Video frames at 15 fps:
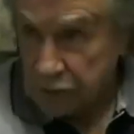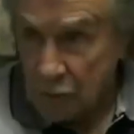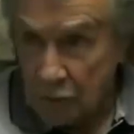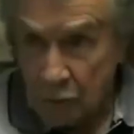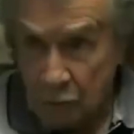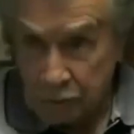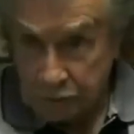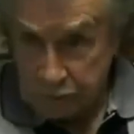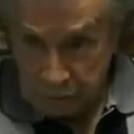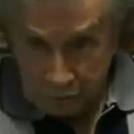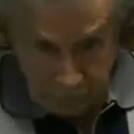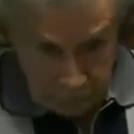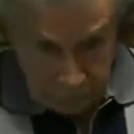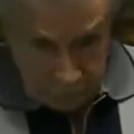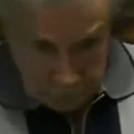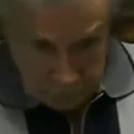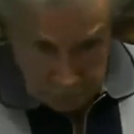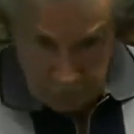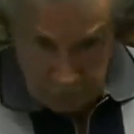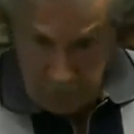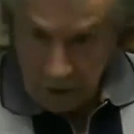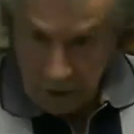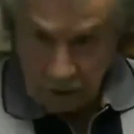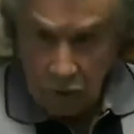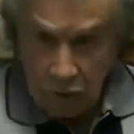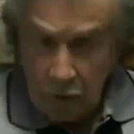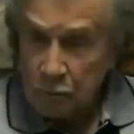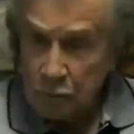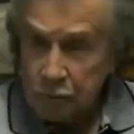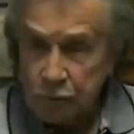It's almost
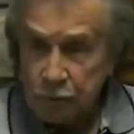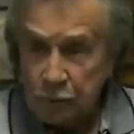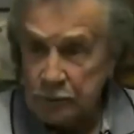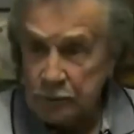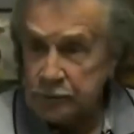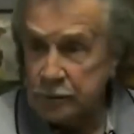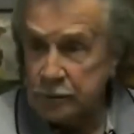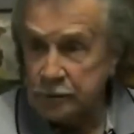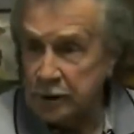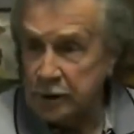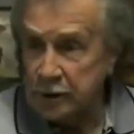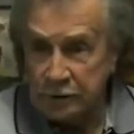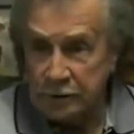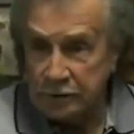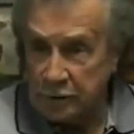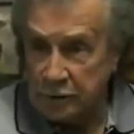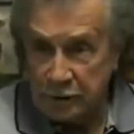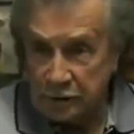so instantaneous